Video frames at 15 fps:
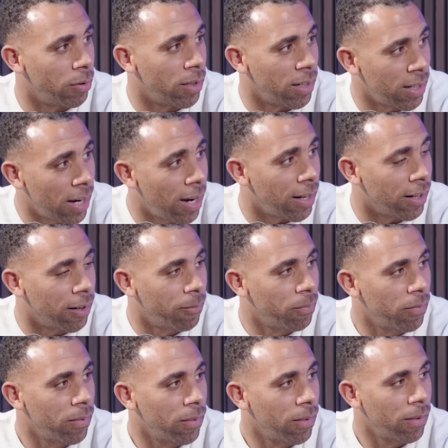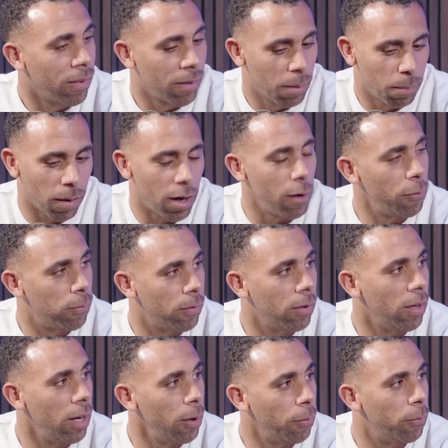in the eight. Yeah. But if
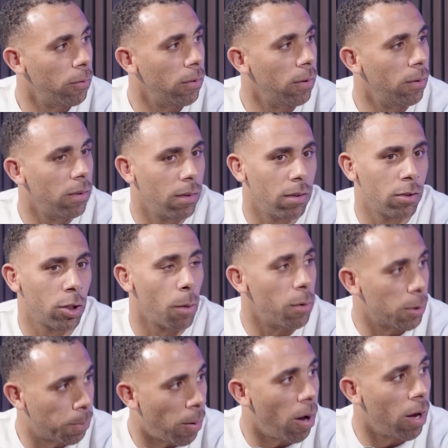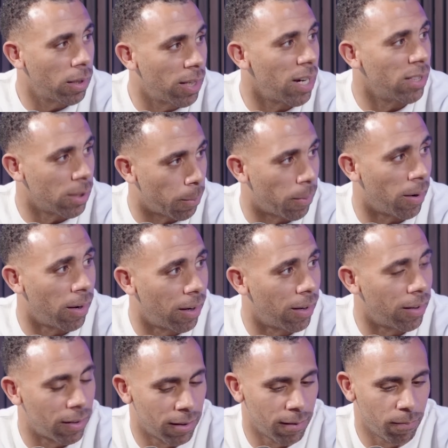if Thomas Partey's about,
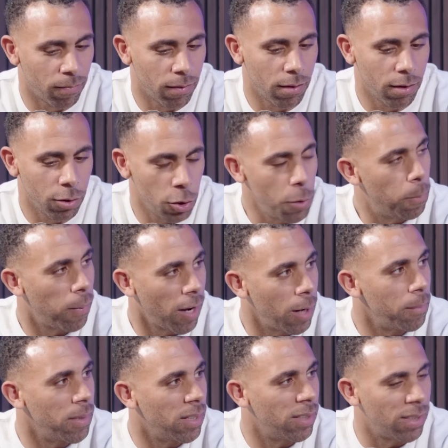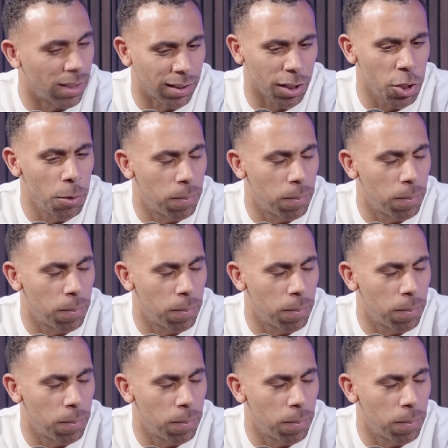you play him in the six and you